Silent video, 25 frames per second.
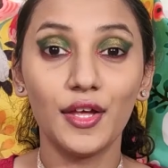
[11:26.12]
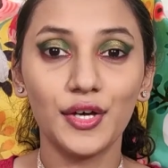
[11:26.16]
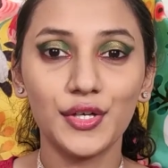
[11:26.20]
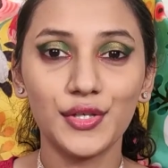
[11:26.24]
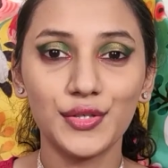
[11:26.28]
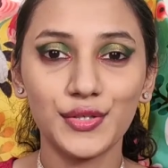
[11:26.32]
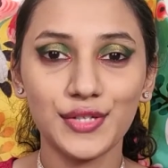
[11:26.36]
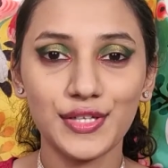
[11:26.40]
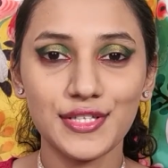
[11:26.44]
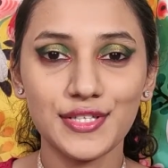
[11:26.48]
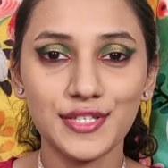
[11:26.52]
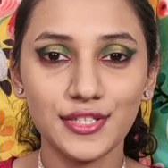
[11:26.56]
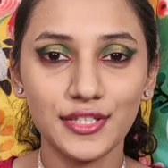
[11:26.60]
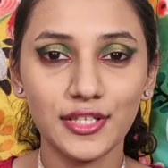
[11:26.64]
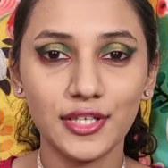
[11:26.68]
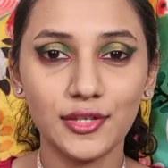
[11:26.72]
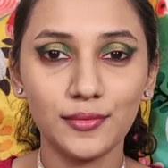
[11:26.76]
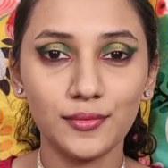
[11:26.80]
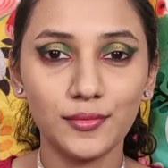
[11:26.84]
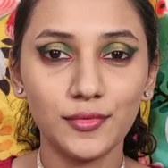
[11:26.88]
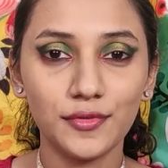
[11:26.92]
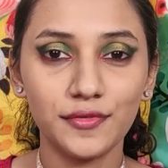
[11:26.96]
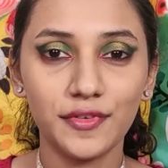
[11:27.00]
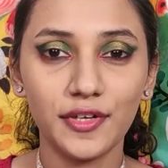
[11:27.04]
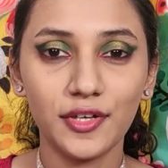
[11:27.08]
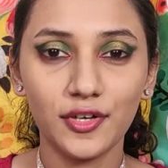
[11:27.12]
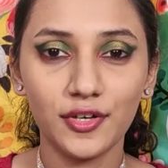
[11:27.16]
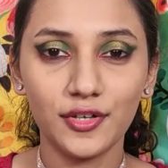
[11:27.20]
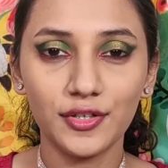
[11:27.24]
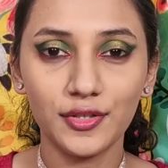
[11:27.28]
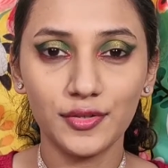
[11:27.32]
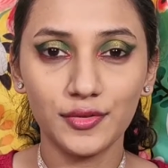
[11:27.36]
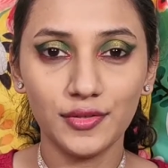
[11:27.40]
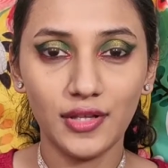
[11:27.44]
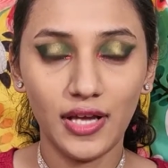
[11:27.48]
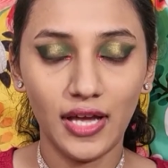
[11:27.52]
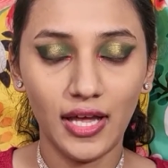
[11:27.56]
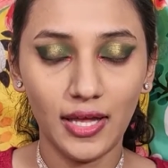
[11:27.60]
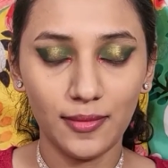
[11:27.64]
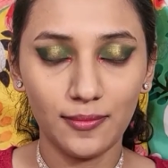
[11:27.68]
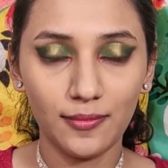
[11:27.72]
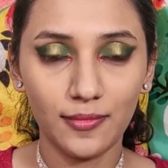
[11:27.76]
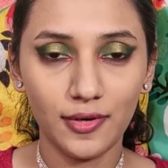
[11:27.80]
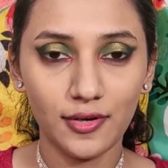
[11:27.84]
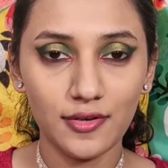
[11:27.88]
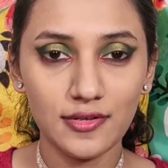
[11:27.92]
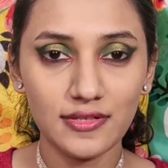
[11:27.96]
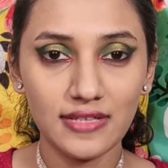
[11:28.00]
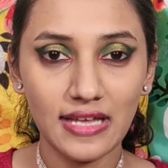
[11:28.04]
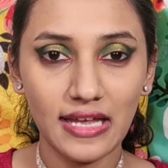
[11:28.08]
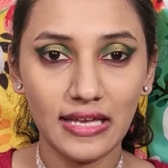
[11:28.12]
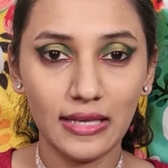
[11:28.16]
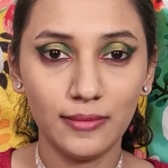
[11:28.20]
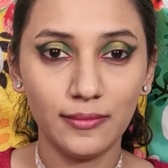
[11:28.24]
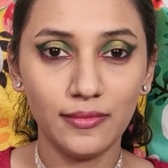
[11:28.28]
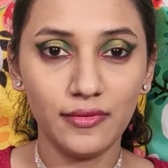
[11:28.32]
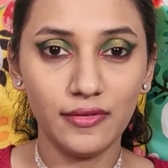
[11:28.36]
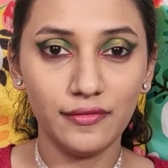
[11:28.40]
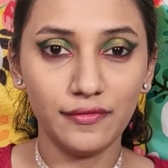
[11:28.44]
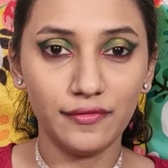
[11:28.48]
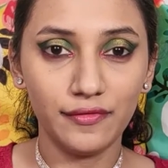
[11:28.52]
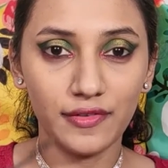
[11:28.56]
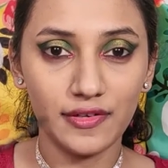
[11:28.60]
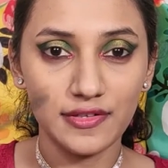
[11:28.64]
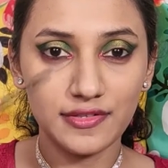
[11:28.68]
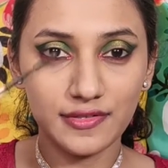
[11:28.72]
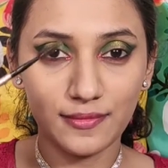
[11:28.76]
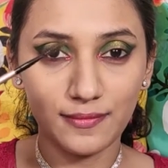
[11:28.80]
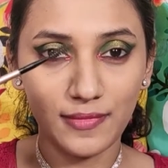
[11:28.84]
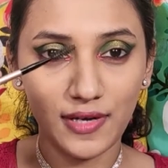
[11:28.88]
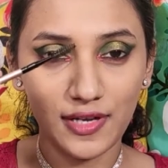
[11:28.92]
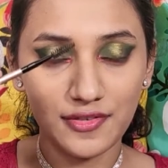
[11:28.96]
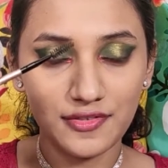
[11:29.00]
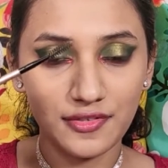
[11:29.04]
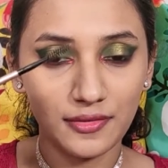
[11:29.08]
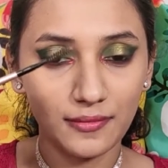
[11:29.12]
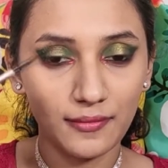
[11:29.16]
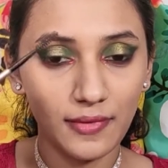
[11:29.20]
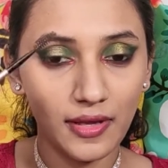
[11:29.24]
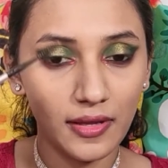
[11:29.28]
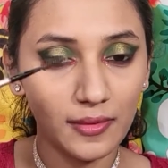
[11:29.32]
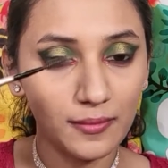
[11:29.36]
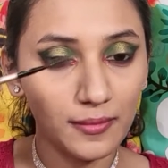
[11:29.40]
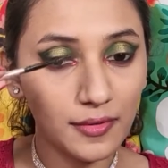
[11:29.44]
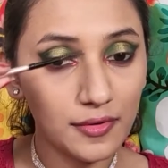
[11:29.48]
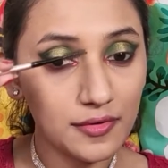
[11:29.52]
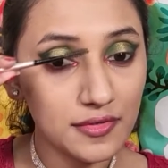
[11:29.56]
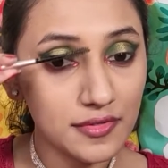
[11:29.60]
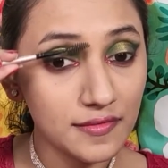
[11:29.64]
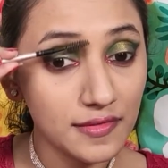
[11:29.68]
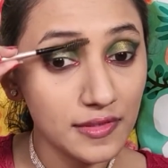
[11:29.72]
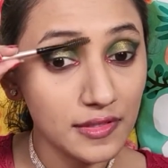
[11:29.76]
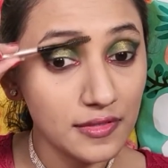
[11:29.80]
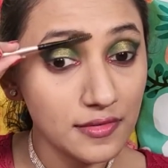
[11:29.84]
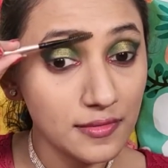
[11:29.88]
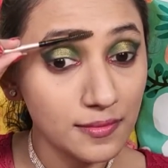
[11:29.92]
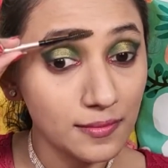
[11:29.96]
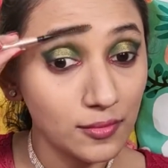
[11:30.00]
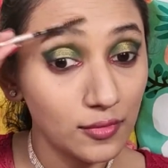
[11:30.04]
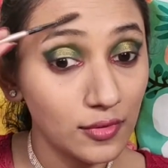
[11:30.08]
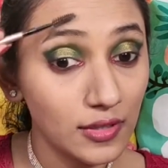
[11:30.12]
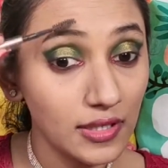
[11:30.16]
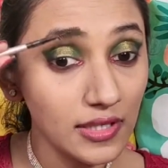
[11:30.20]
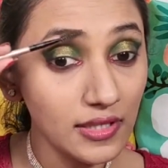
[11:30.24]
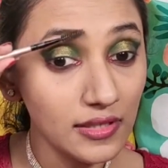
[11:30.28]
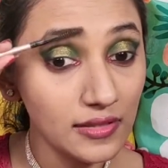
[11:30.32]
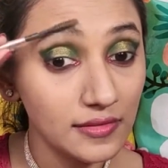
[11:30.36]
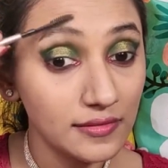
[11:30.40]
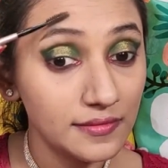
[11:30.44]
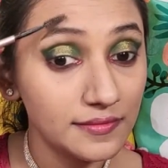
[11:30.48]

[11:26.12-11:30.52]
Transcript: Okay, so now moving on to the eyebrows, I'll be first brushing my eyebrows with a spoolie.